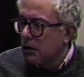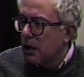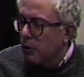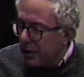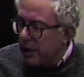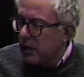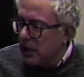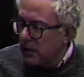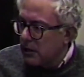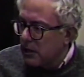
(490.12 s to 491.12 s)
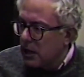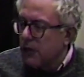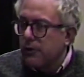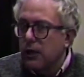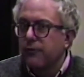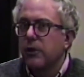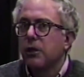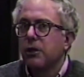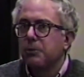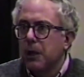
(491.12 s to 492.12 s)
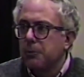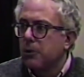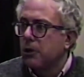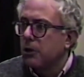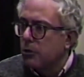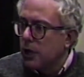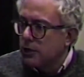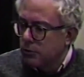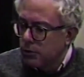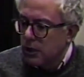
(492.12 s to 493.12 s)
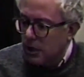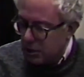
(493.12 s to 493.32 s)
They want to get elected. And if they feel that people in the grassroots